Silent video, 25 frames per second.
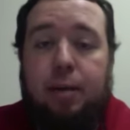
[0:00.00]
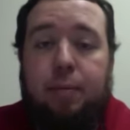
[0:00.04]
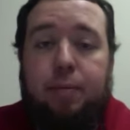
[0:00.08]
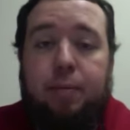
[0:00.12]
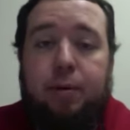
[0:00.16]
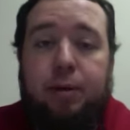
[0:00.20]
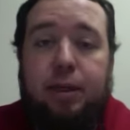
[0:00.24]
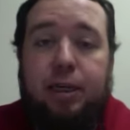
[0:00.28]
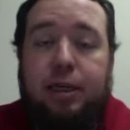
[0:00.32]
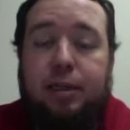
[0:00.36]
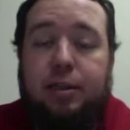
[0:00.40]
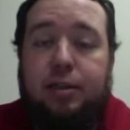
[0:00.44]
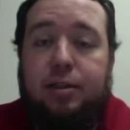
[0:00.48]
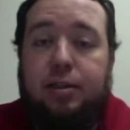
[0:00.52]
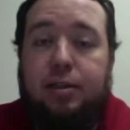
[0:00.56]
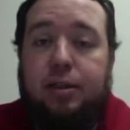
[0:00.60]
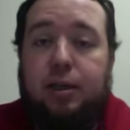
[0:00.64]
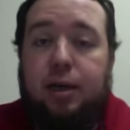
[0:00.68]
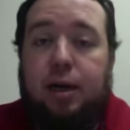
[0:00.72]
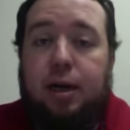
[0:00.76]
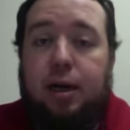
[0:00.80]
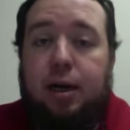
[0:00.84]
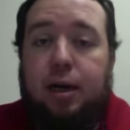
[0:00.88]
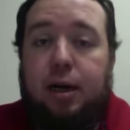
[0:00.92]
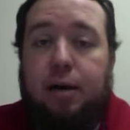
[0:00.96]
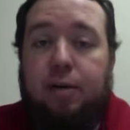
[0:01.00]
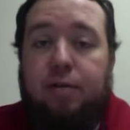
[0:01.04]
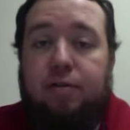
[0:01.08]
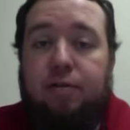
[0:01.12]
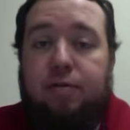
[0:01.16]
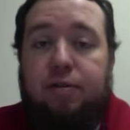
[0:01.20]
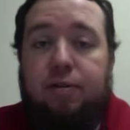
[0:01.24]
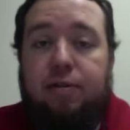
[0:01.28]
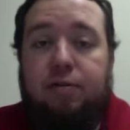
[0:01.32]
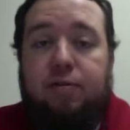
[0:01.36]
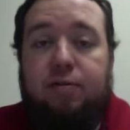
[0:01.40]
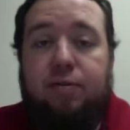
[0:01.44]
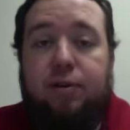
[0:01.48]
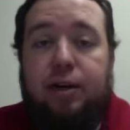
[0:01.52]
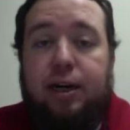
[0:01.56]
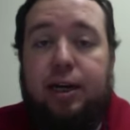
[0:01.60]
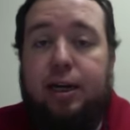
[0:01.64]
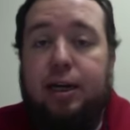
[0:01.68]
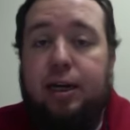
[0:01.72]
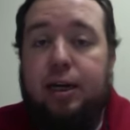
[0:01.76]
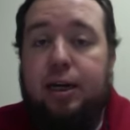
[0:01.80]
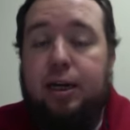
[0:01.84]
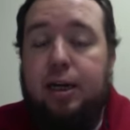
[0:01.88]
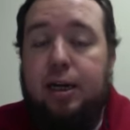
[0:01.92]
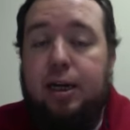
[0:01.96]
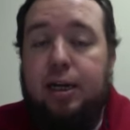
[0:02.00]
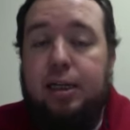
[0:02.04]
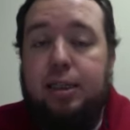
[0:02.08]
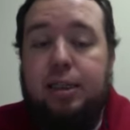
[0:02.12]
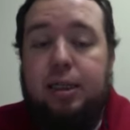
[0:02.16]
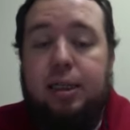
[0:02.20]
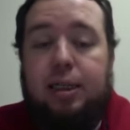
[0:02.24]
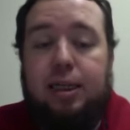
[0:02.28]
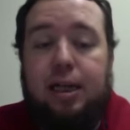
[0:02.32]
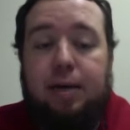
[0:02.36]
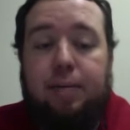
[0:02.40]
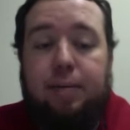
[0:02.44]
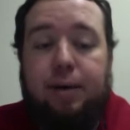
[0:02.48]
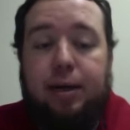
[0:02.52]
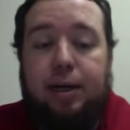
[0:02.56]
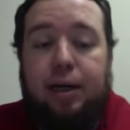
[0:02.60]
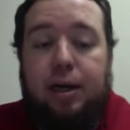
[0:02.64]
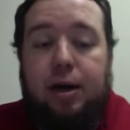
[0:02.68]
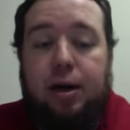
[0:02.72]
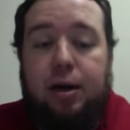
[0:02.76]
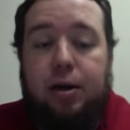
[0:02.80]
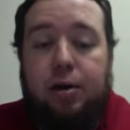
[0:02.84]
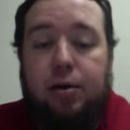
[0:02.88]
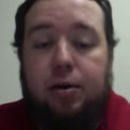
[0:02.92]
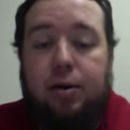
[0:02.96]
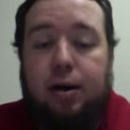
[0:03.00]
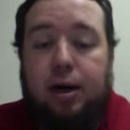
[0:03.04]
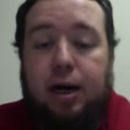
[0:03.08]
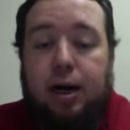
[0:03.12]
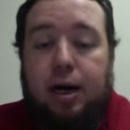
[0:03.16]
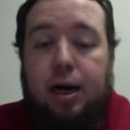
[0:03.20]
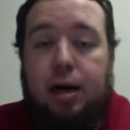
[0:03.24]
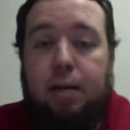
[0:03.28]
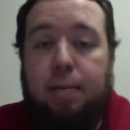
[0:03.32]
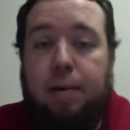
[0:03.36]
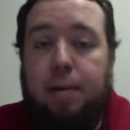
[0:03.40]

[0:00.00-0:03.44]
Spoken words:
please feel free to let me know.